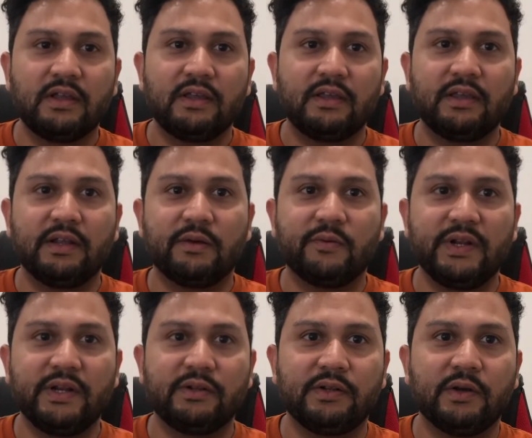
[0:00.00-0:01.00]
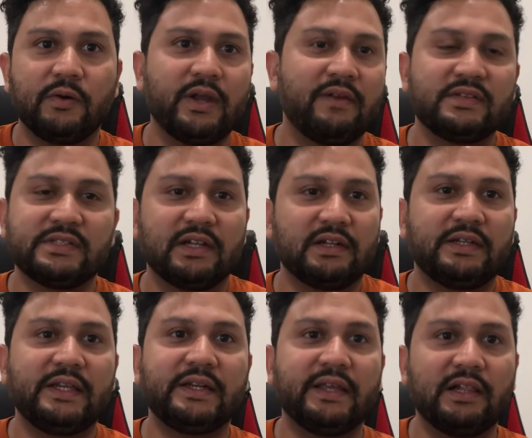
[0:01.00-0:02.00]
we need to know every single
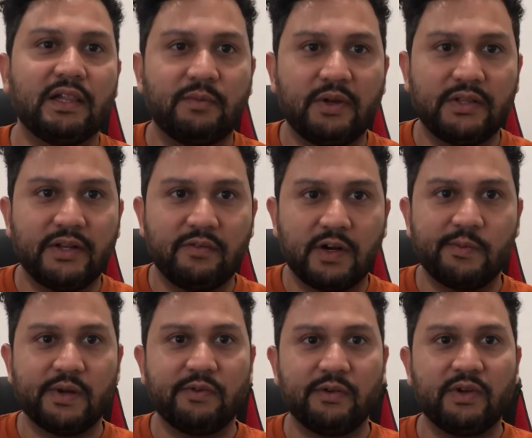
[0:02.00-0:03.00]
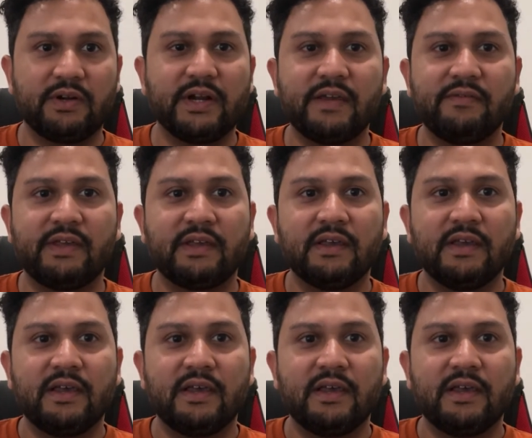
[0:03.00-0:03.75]
detail about the environment when we're driving.